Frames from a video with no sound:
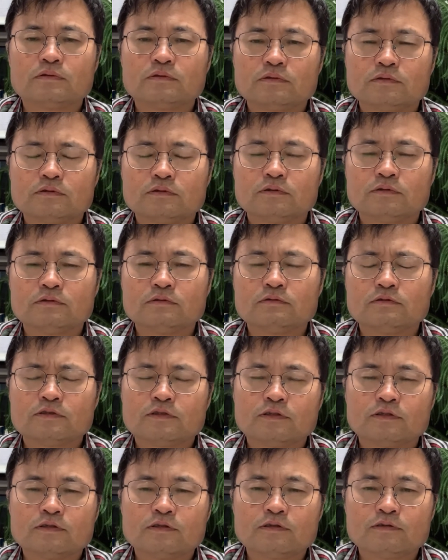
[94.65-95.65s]

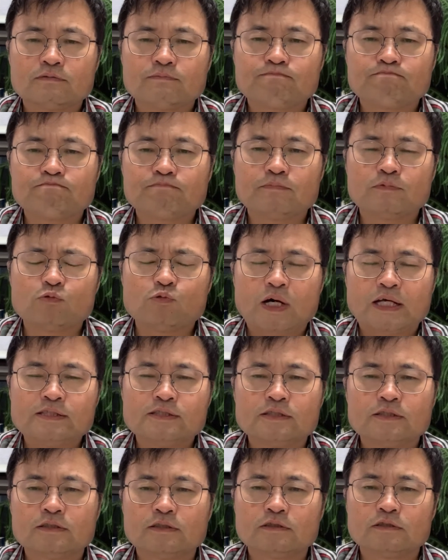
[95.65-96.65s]
the
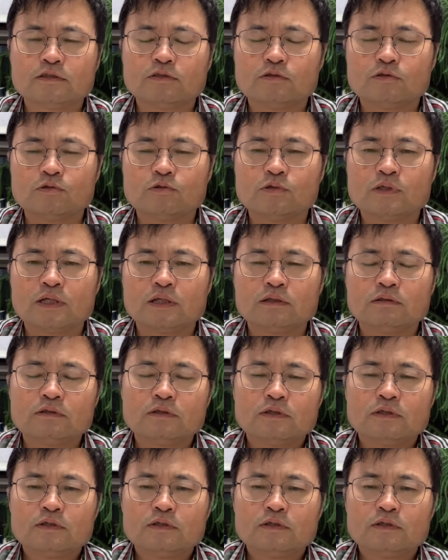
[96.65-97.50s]
1/3 or